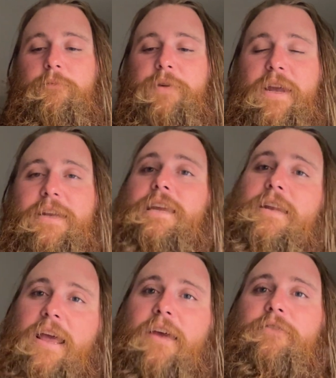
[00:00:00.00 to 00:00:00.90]
But I did
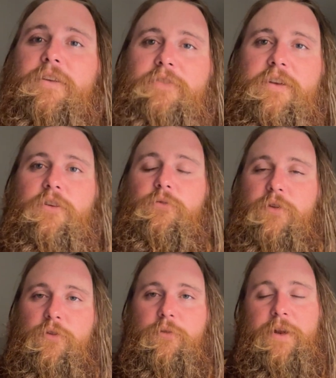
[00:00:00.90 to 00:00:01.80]
have a video
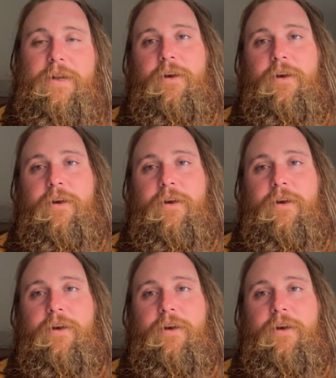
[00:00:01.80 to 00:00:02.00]
recorded.